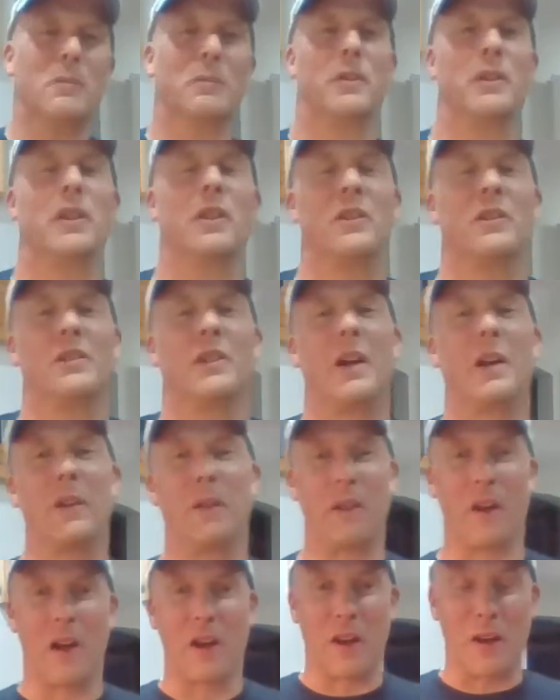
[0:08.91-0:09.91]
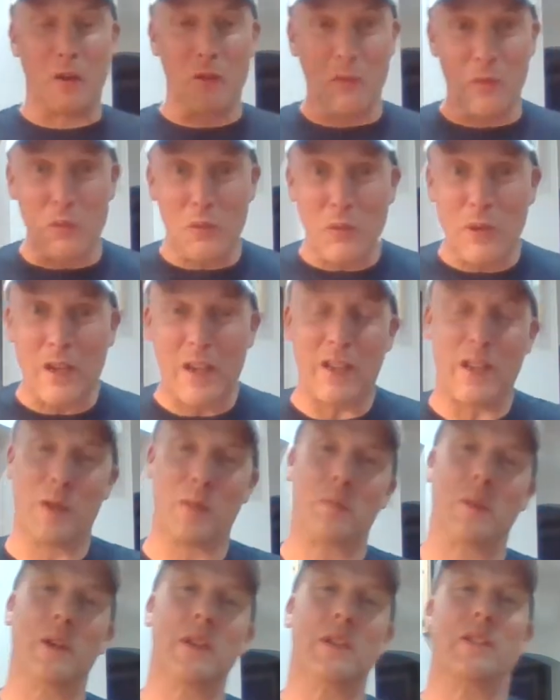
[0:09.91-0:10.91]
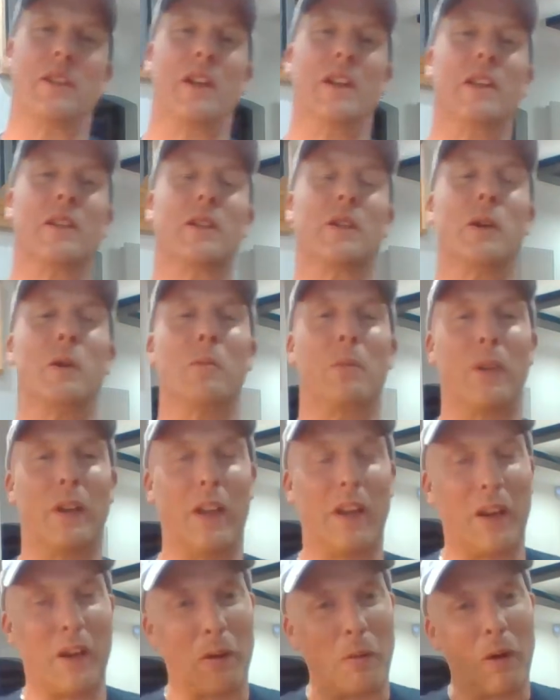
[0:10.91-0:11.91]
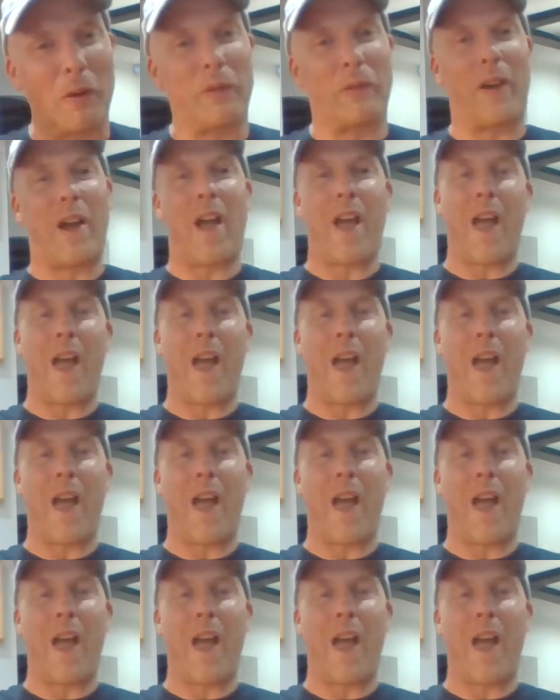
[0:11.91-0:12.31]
to this channel and I really appreciate your company. You know what, for